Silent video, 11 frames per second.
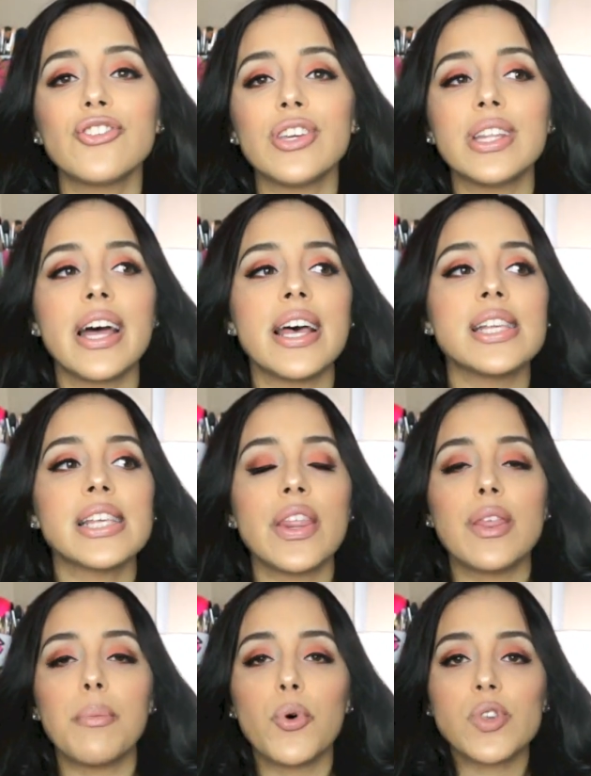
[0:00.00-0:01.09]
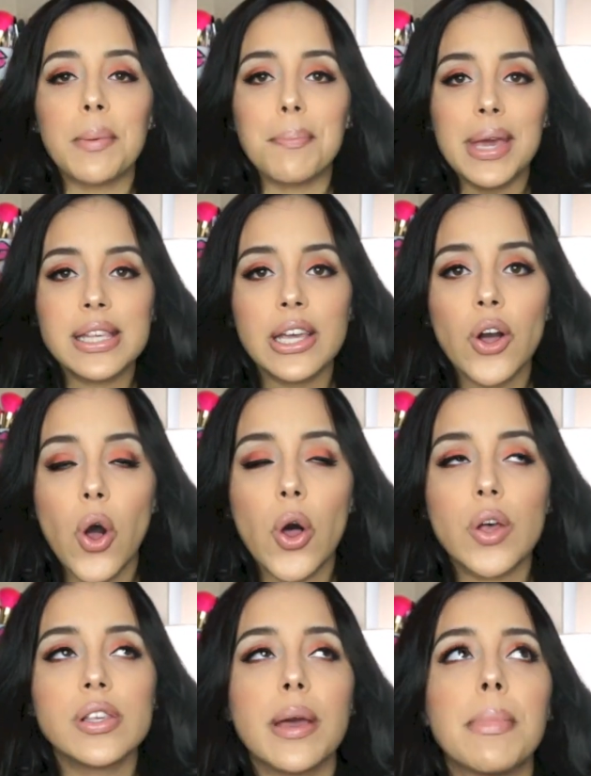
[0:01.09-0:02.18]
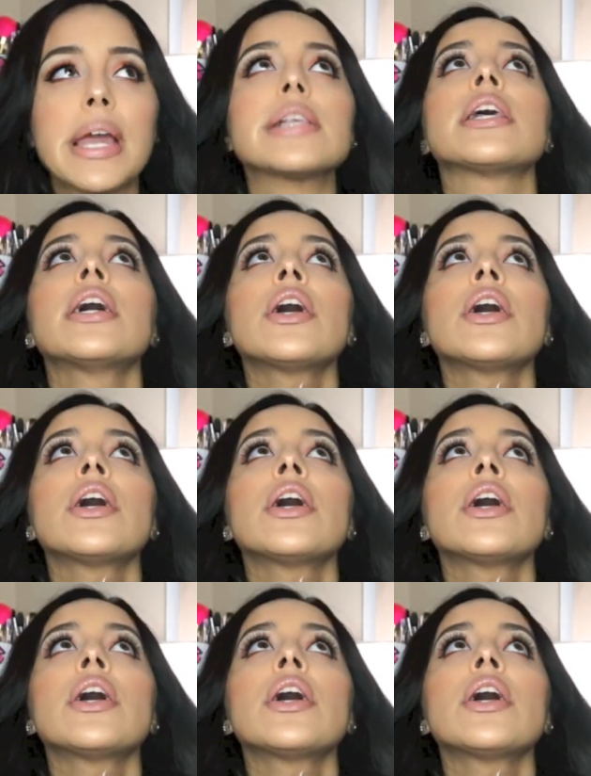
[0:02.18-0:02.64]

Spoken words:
She does the most amazing hauls and makes